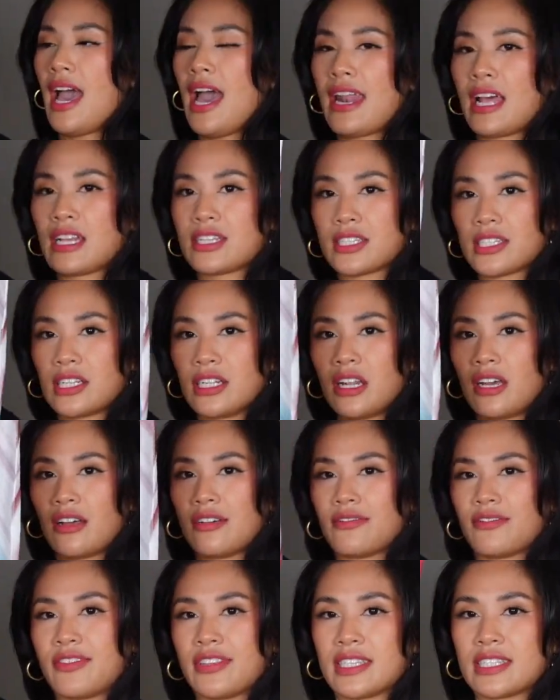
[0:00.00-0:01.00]
And I just
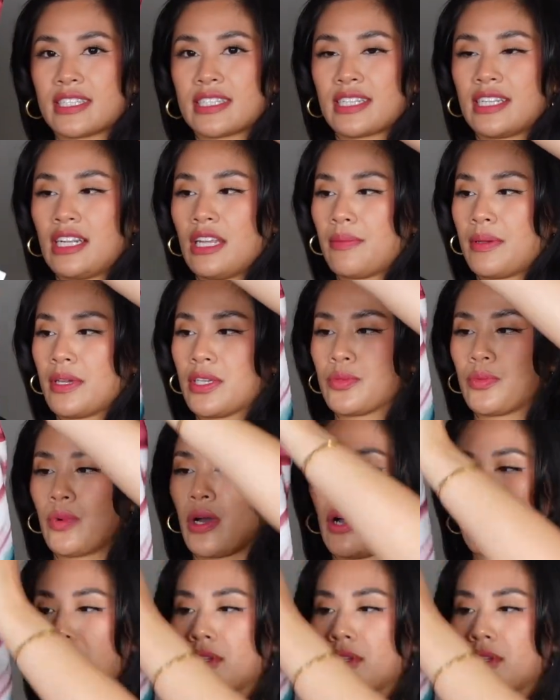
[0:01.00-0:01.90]
love the slip as well.